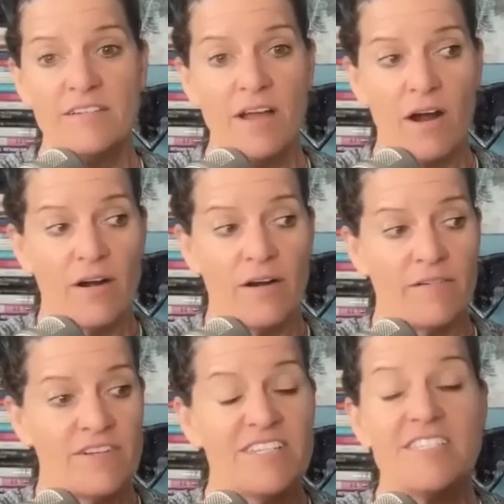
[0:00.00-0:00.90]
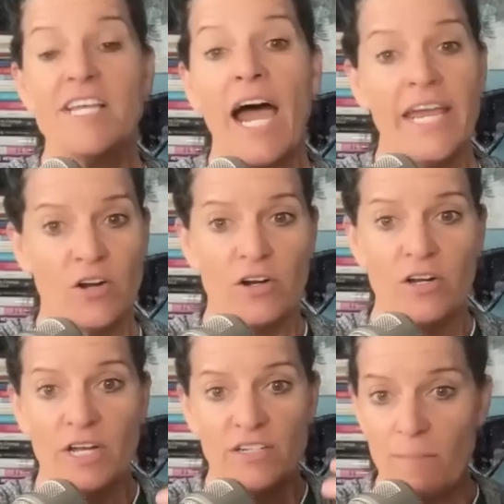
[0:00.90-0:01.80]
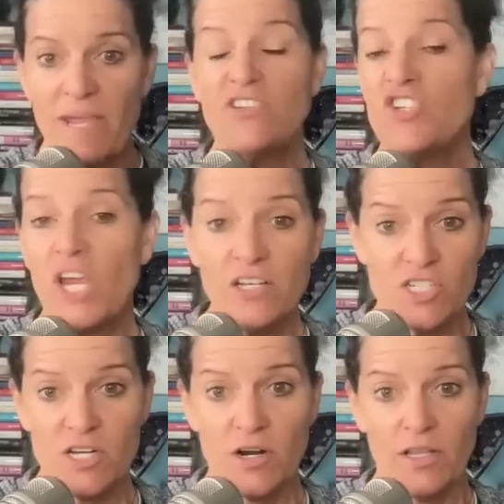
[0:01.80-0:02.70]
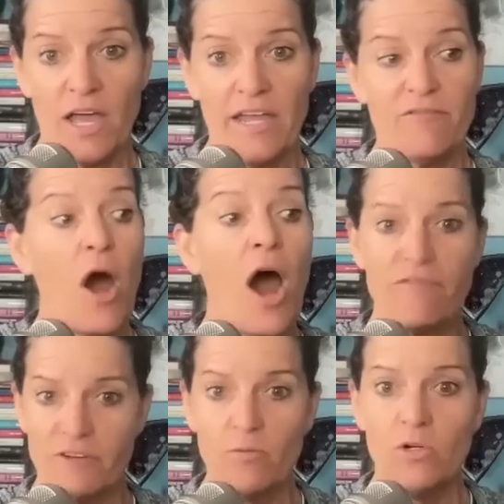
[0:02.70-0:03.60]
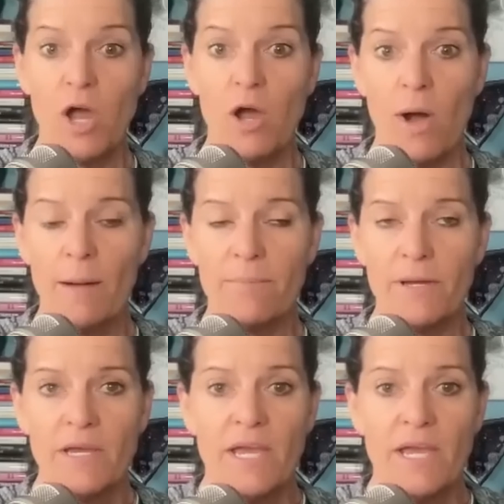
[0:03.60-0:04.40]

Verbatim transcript: our desire to make changes in our life often will go up.